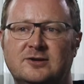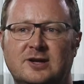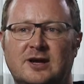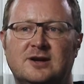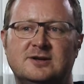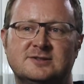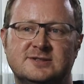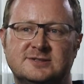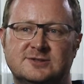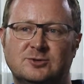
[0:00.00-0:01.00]
the
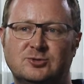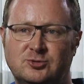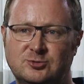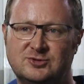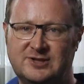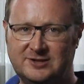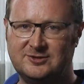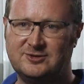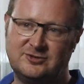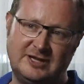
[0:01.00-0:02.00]

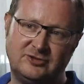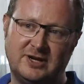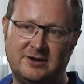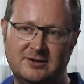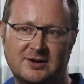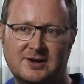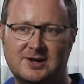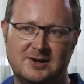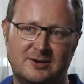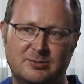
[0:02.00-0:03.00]
AR602Z-N
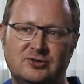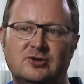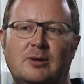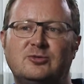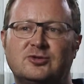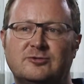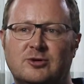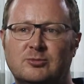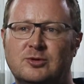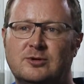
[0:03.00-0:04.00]
with the option
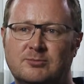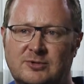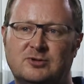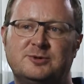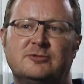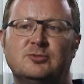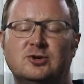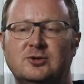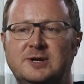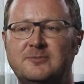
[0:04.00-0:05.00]
for measurement of
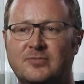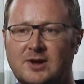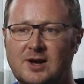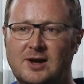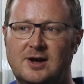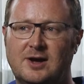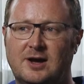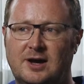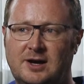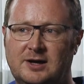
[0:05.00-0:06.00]
mercury.
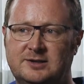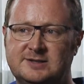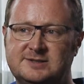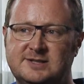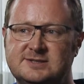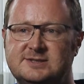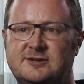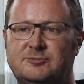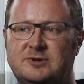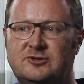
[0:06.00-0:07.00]
Uh, these
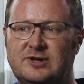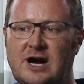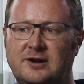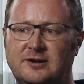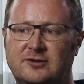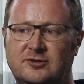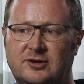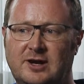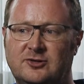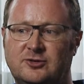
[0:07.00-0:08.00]
tests have been started
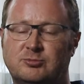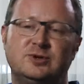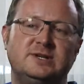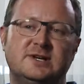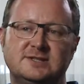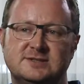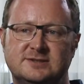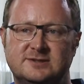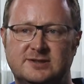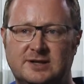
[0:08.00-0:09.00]
as a
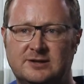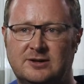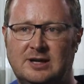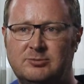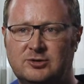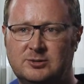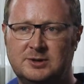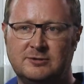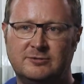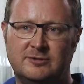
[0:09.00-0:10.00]
pretest in the
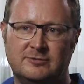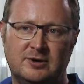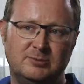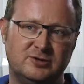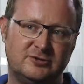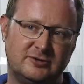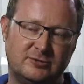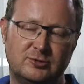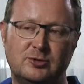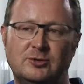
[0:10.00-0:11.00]
laboratory of, of OPSIS
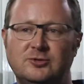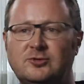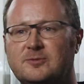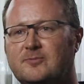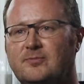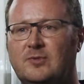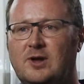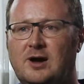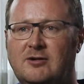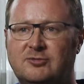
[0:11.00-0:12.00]
in Furulund.
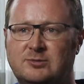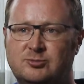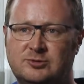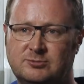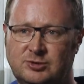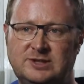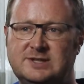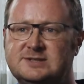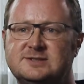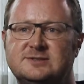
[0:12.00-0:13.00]
After the
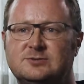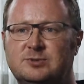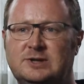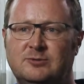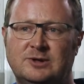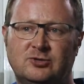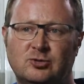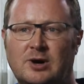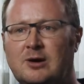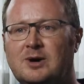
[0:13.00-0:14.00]
pretest, we went
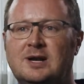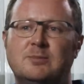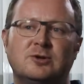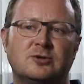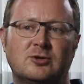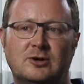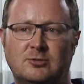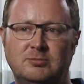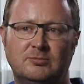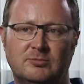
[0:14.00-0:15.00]
to our lab in
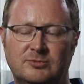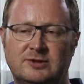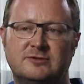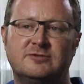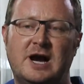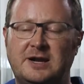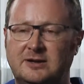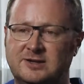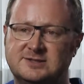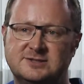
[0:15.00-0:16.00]
Cologne and did the
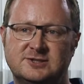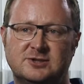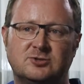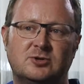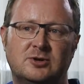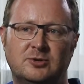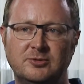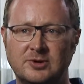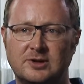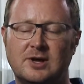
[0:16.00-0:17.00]
final tests here in
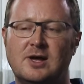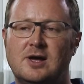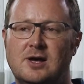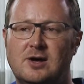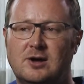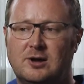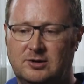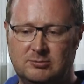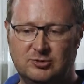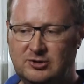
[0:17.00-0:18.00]
Cologne.
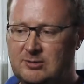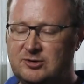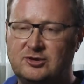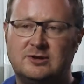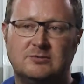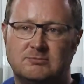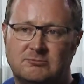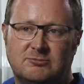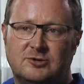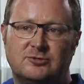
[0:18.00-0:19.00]
There was everything
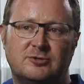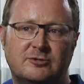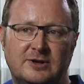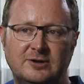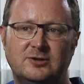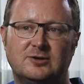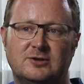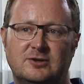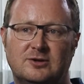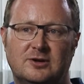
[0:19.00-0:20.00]
was fulfilled.
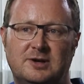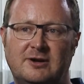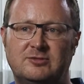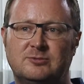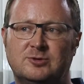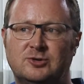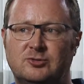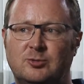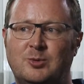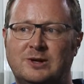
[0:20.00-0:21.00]
And
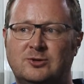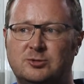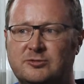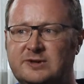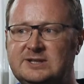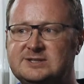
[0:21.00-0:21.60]
afterwards we went to a field